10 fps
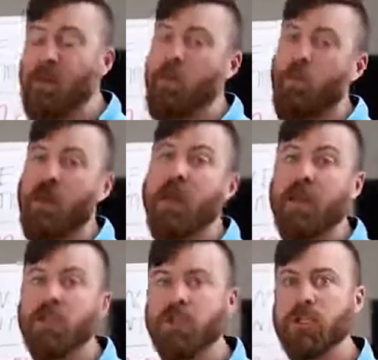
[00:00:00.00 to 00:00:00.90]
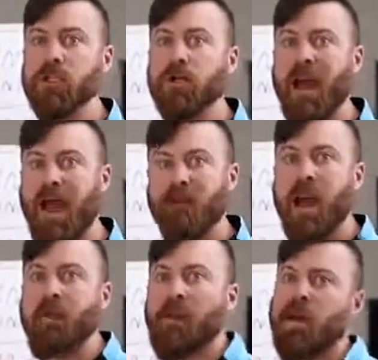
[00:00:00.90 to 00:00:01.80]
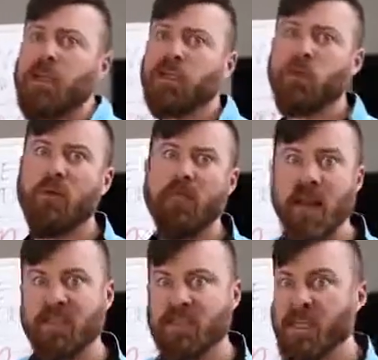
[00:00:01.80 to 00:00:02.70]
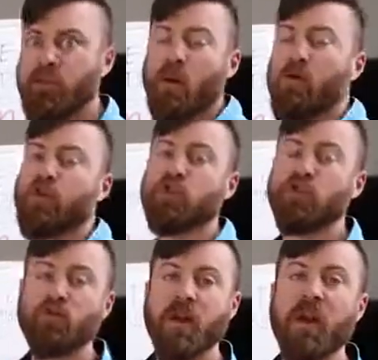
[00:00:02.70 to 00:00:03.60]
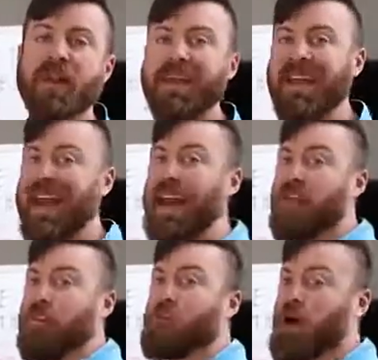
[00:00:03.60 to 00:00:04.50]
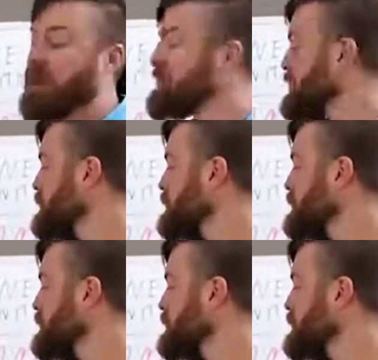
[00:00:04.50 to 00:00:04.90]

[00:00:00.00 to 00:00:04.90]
Be willing to have that money to invest in both your training and the products